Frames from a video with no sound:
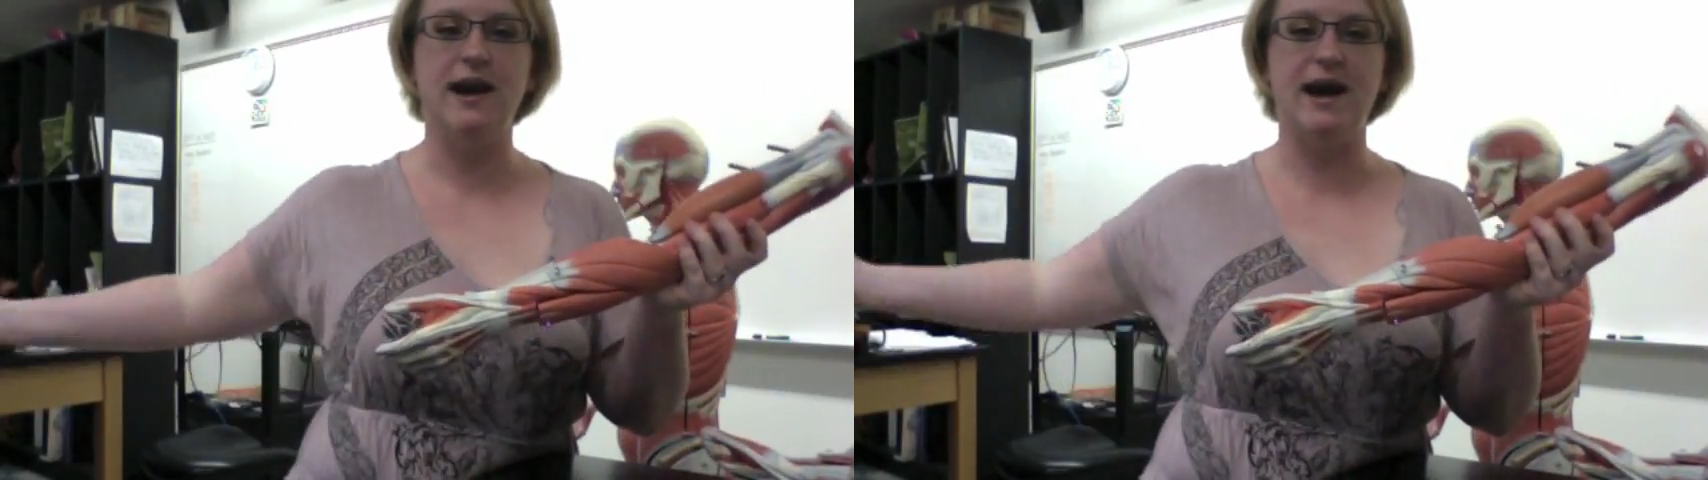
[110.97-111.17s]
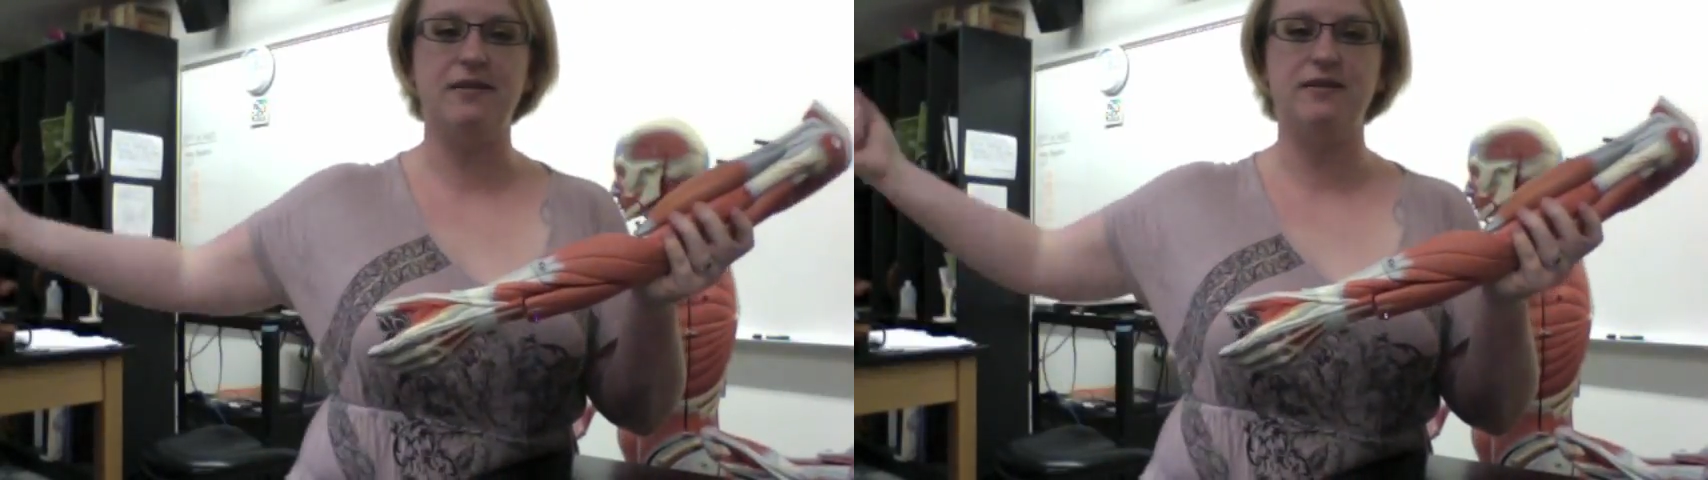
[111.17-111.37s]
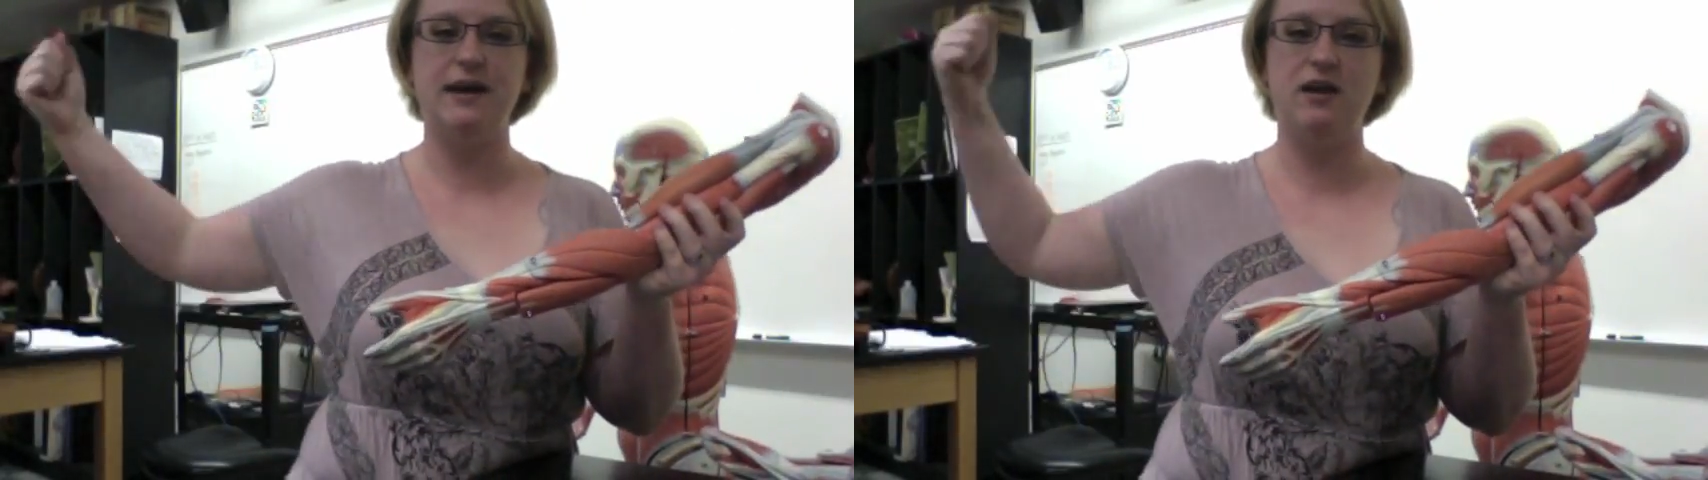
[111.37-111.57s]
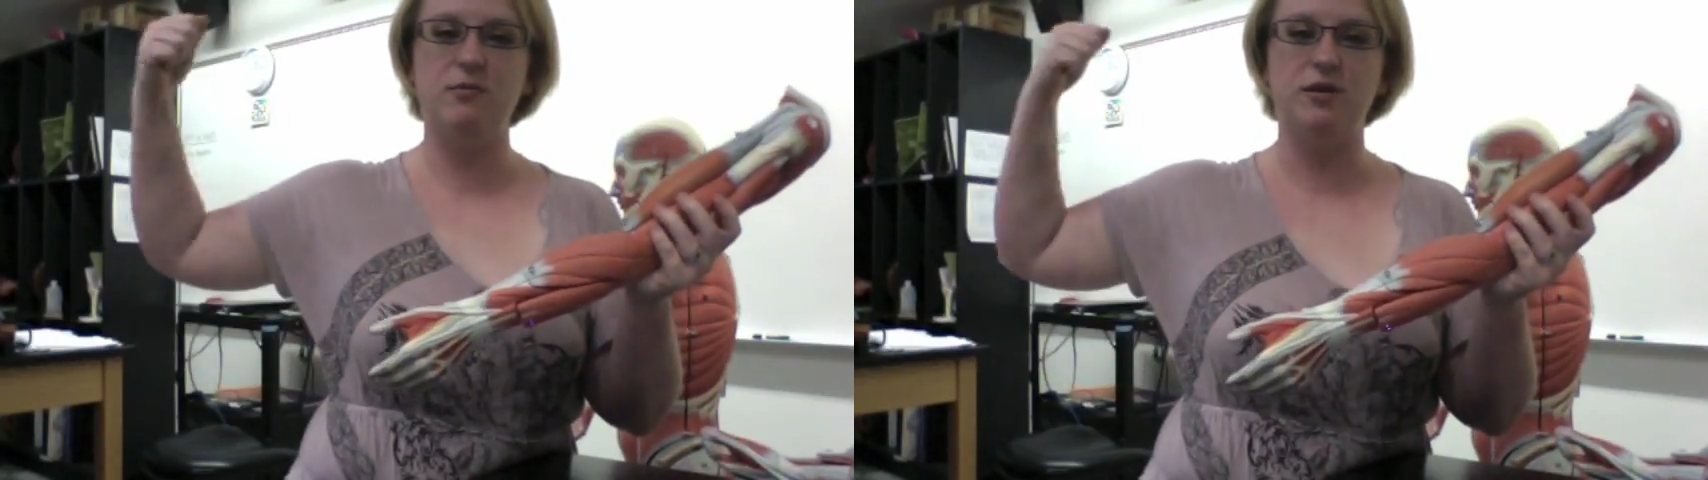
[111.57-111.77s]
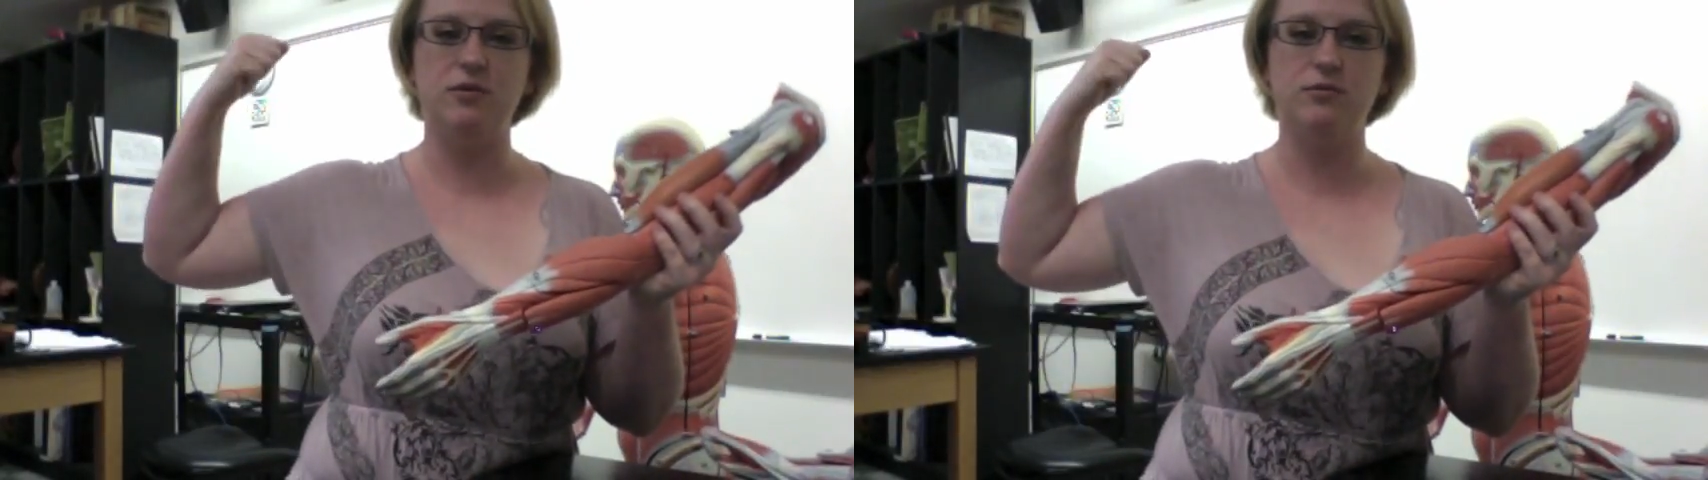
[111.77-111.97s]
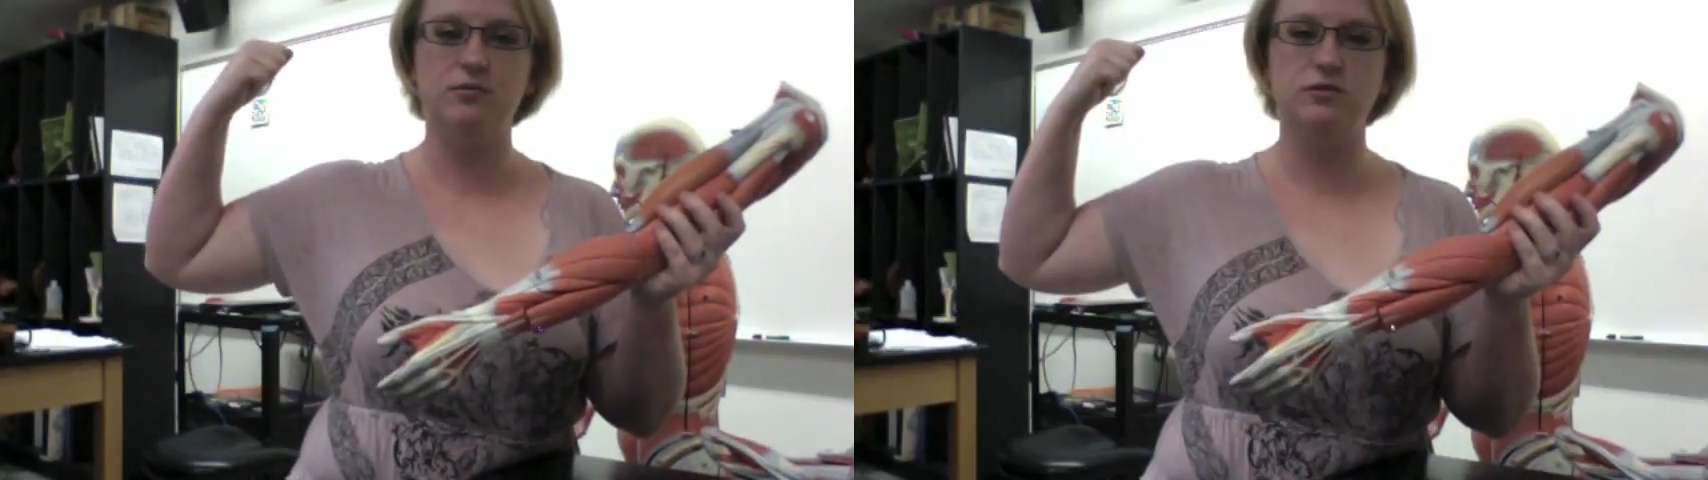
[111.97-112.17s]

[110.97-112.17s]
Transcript: at the elbow.